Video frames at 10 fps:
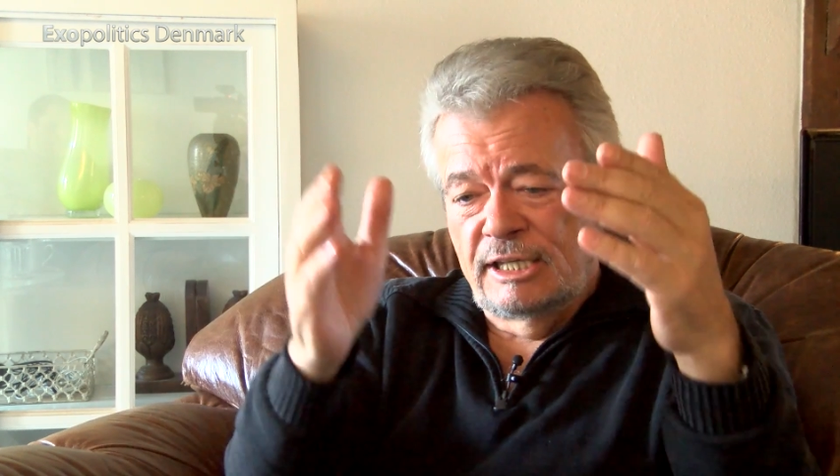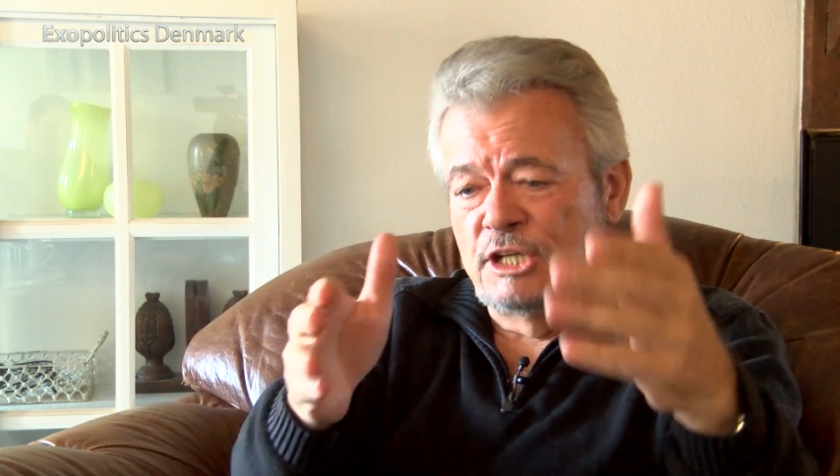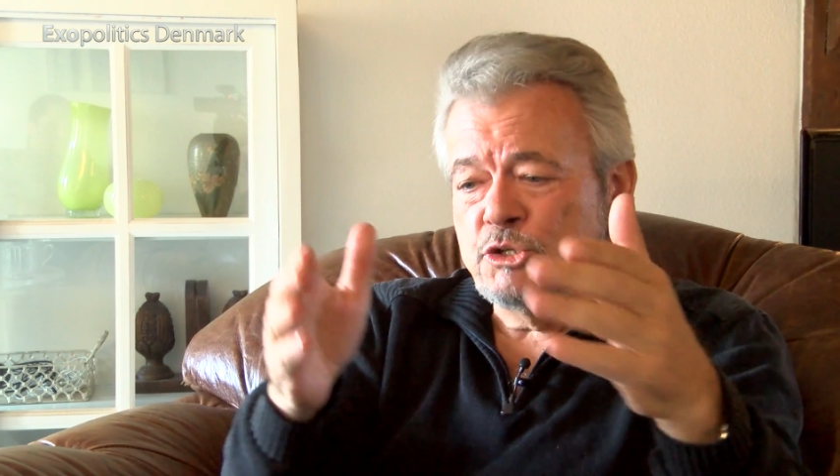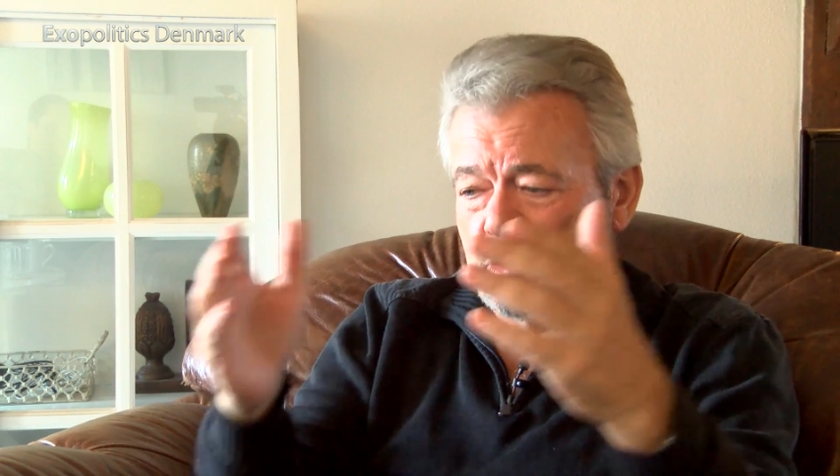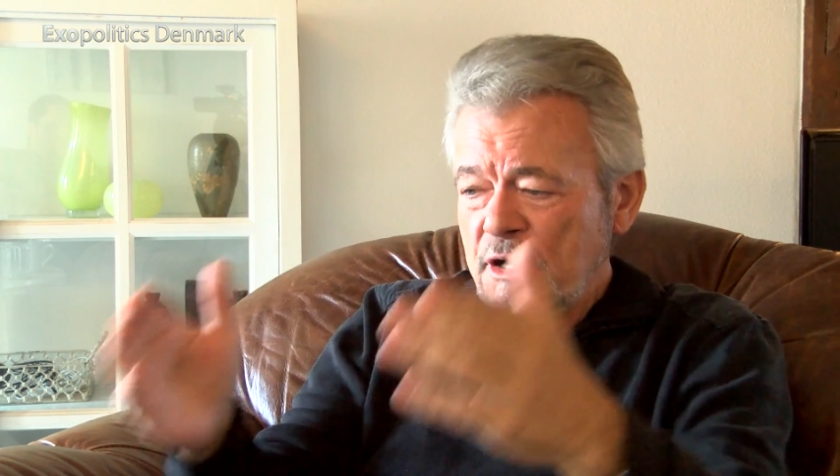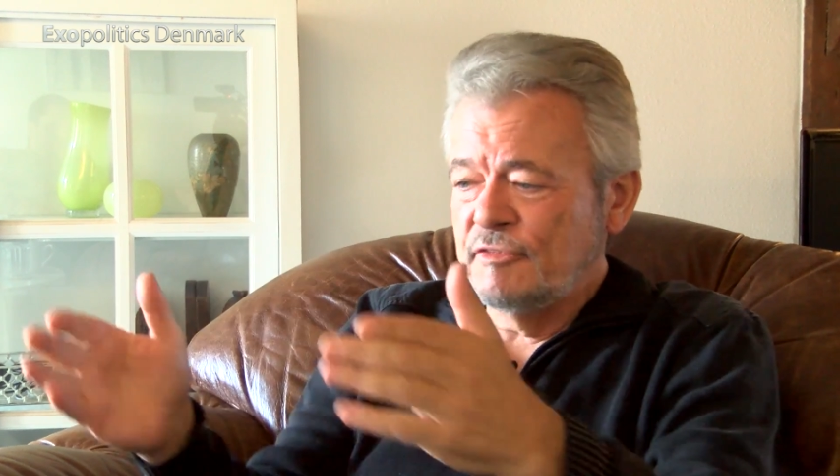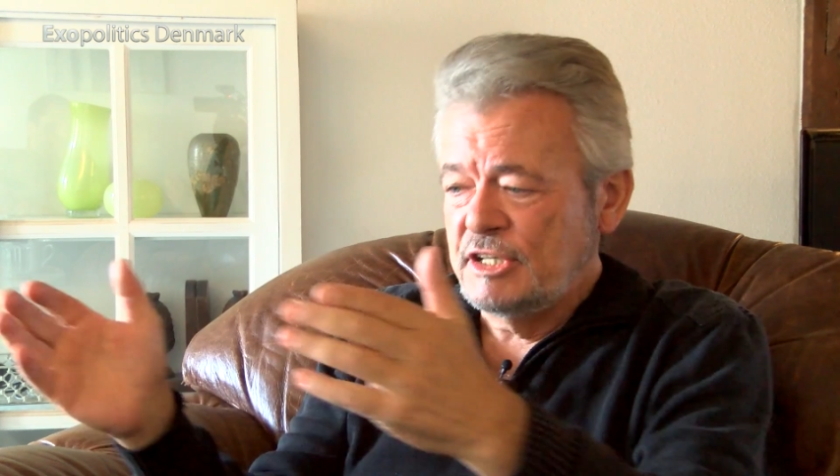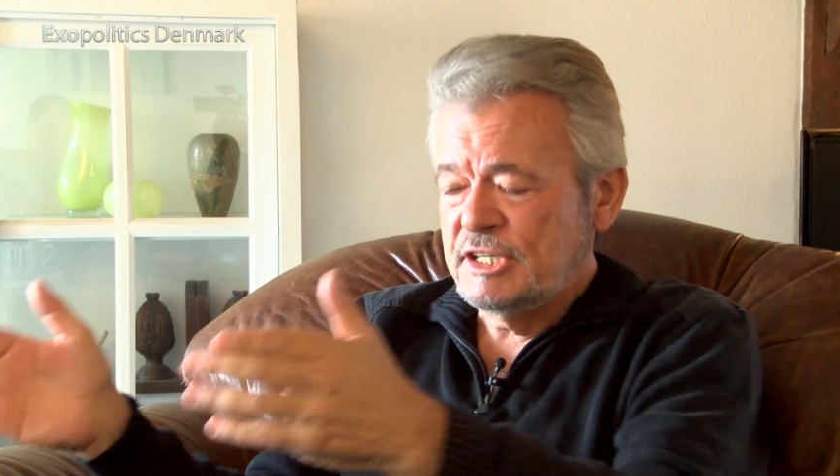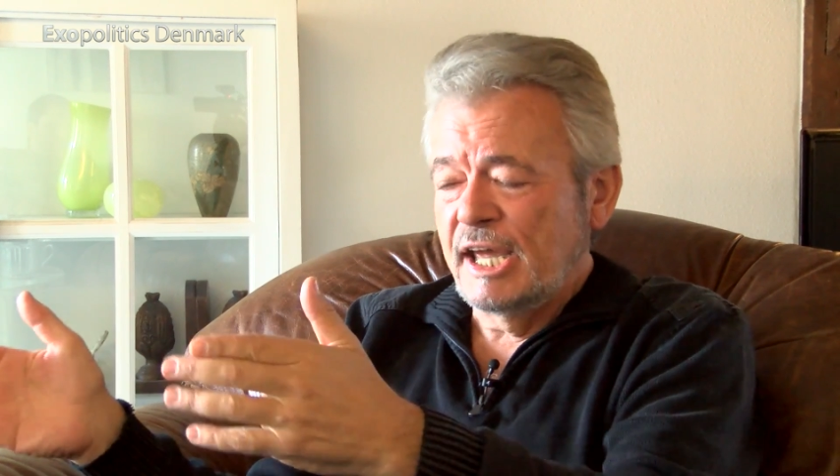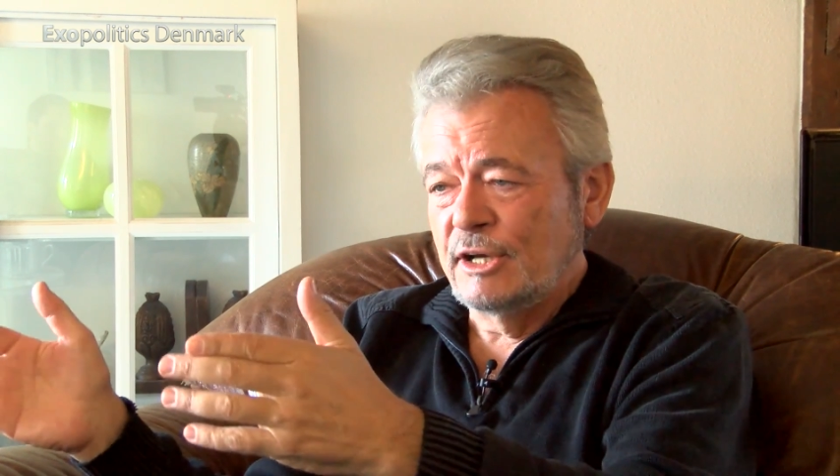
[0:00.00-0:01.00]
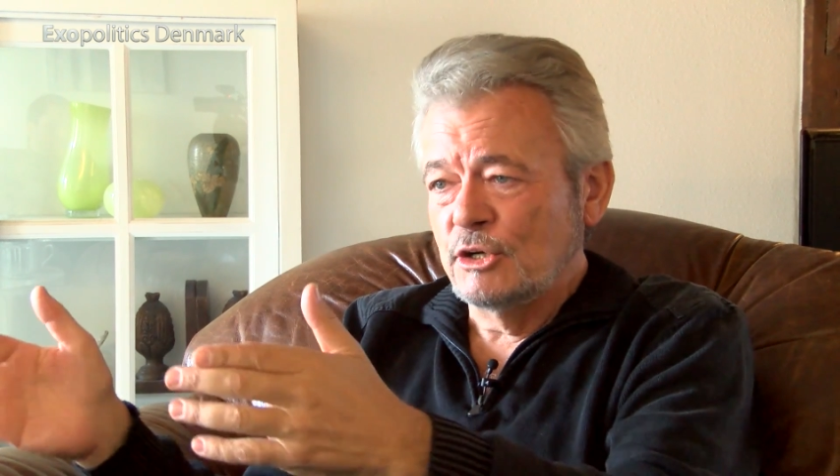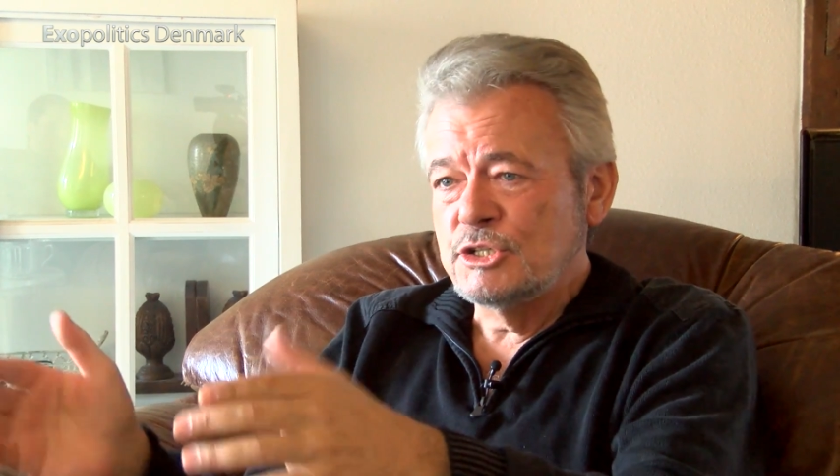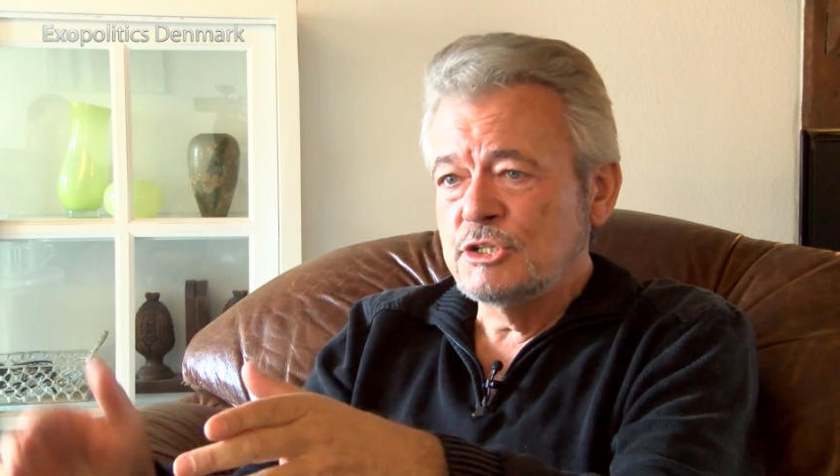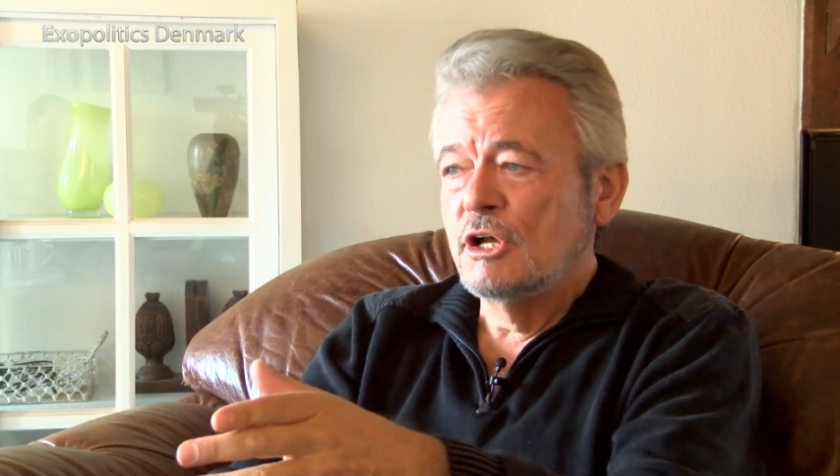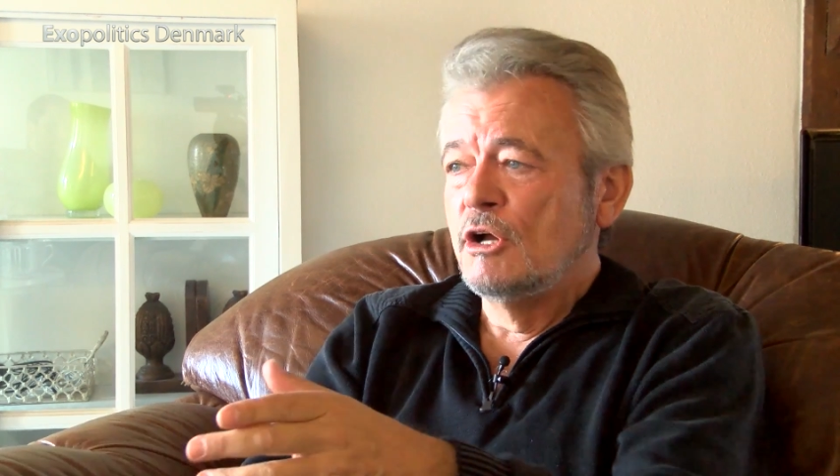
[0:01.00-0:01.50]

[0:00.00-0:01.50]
each one of these hangars